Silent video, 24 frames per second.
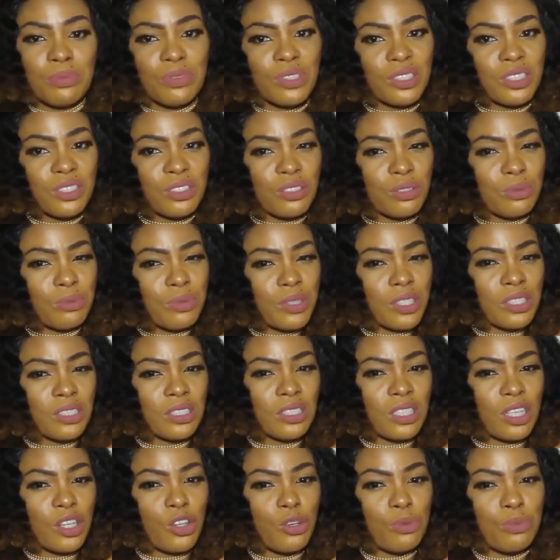prays to be a
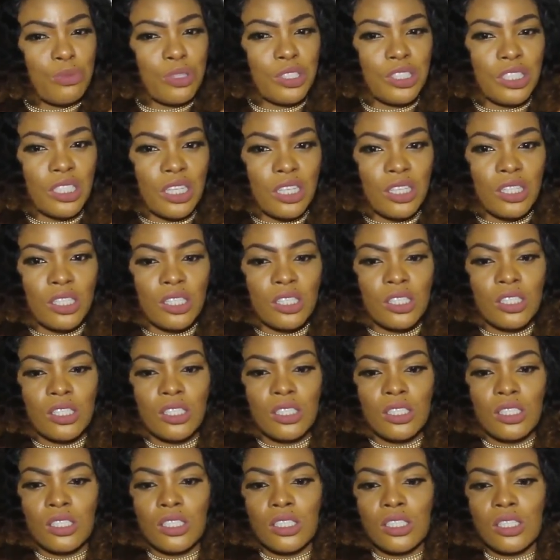single mother.
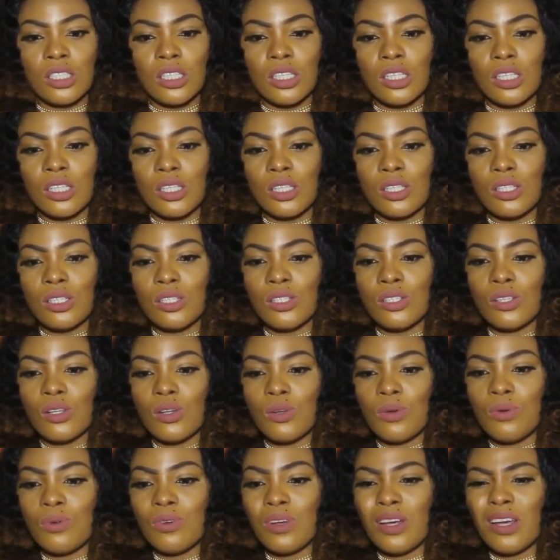
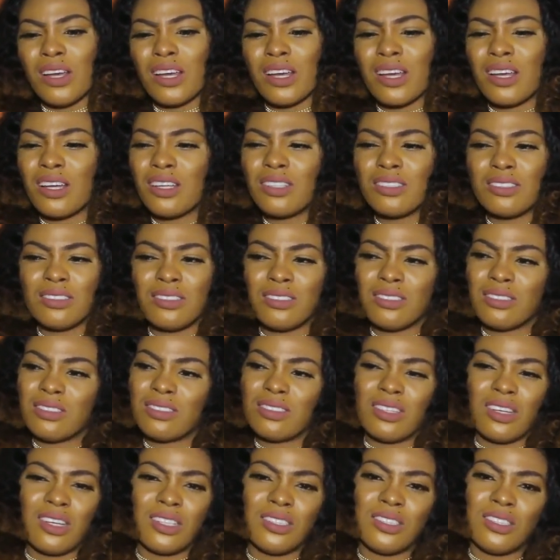So I can't
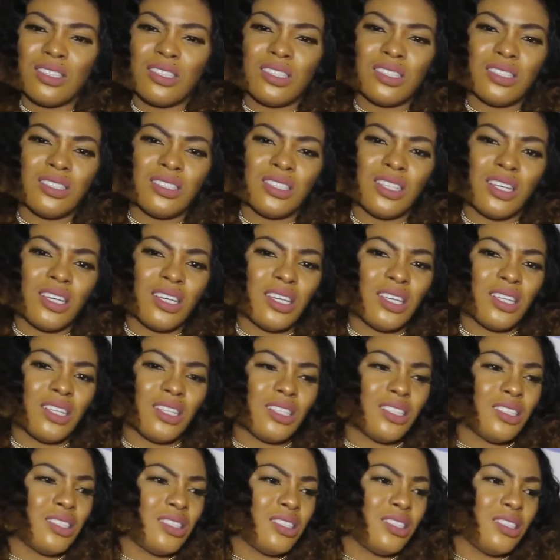actually
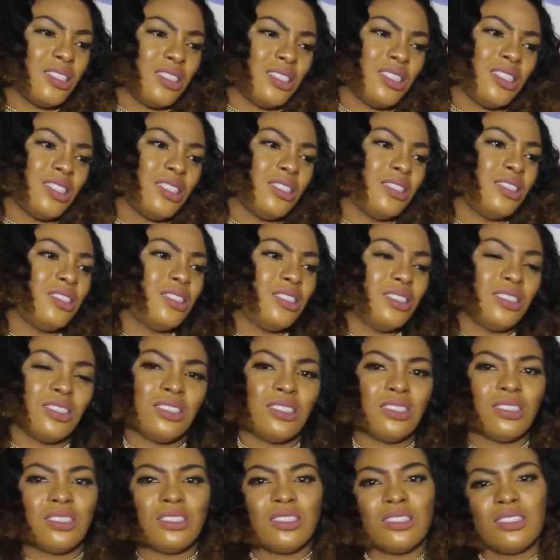say I
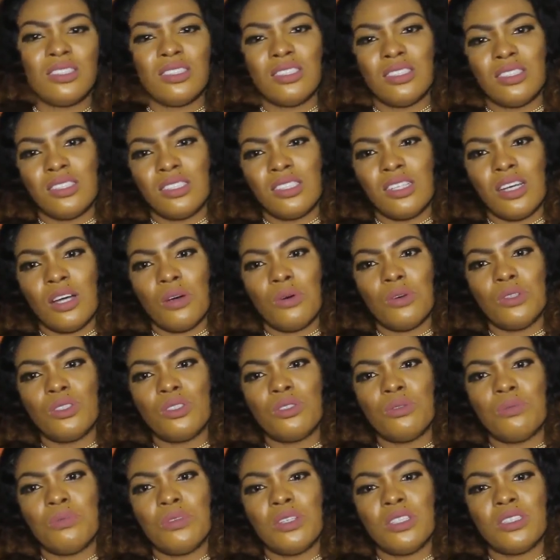want
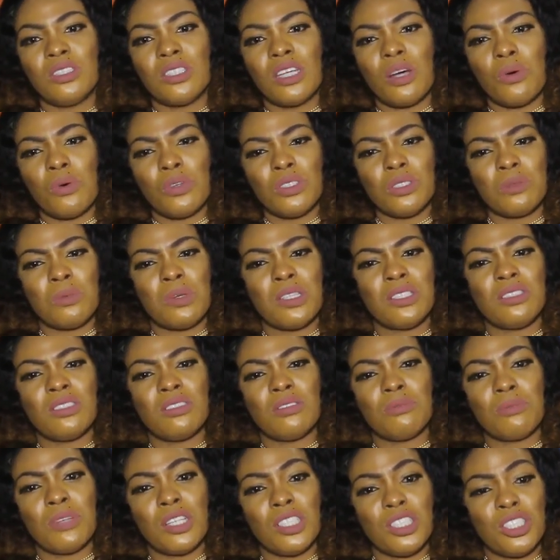to be a single. I
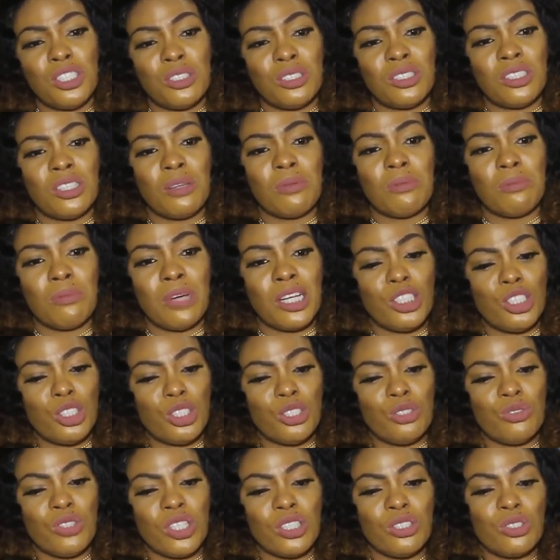want my
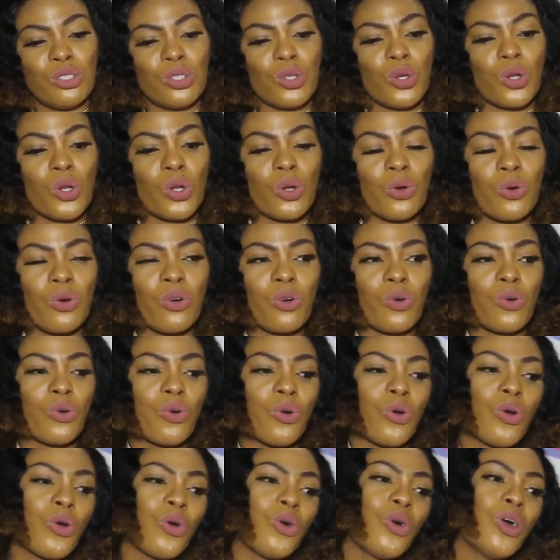children to
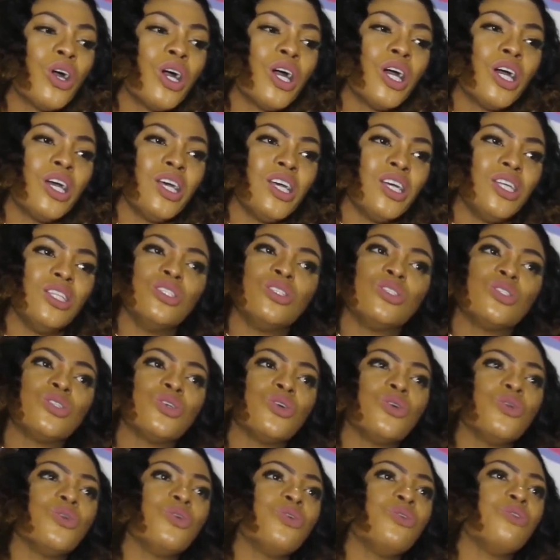grow
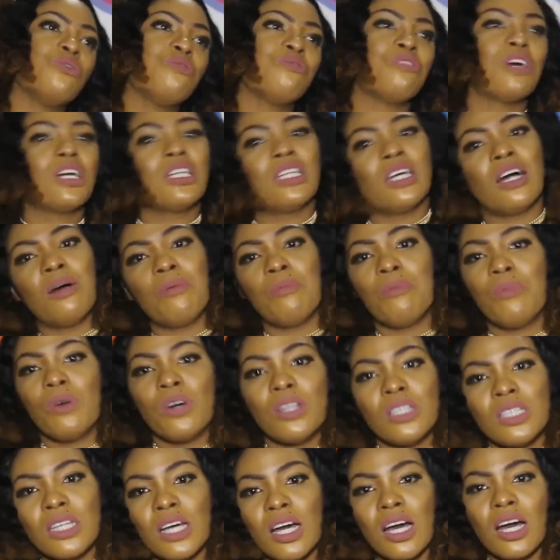into father and
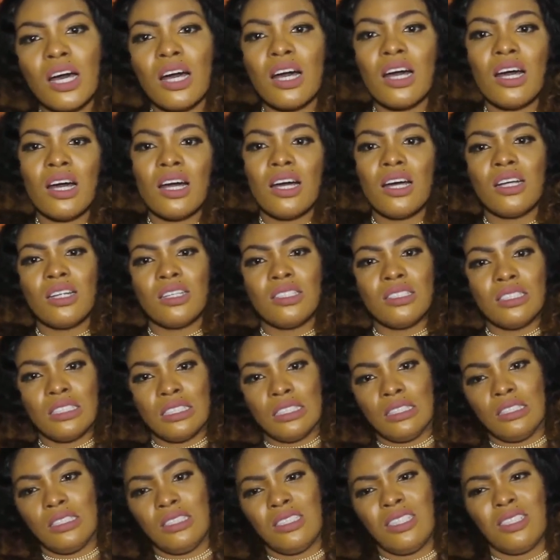mother,
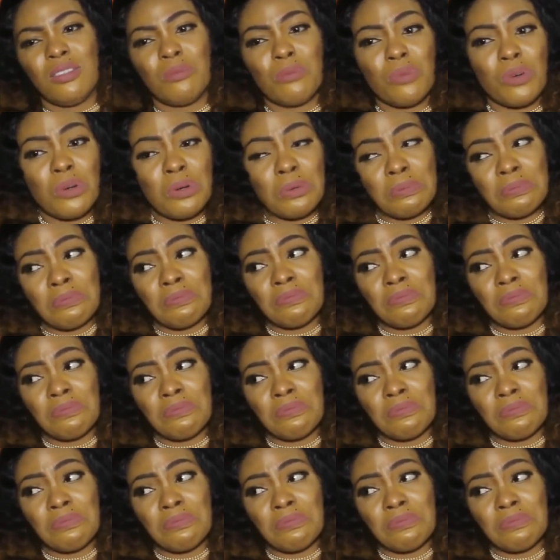this thing, but